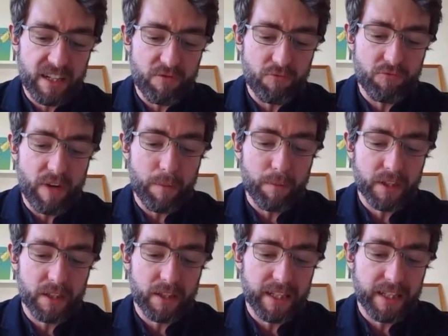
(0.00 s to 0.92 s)
in
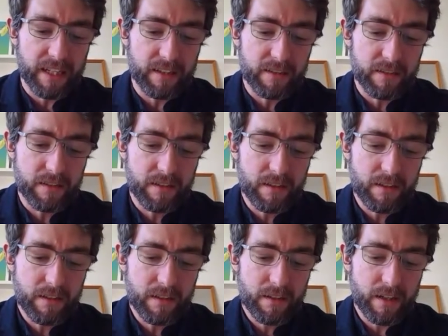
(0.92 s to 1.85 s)
replica kit,
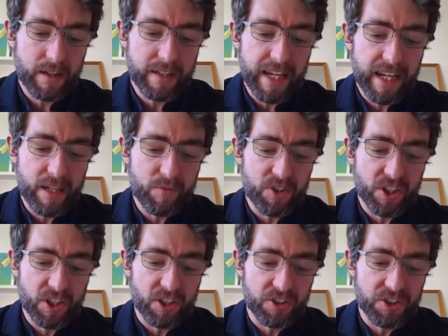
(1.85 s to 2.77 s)
a name to
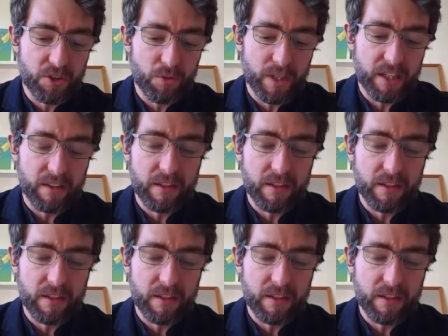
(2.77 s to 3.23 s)
conjure with,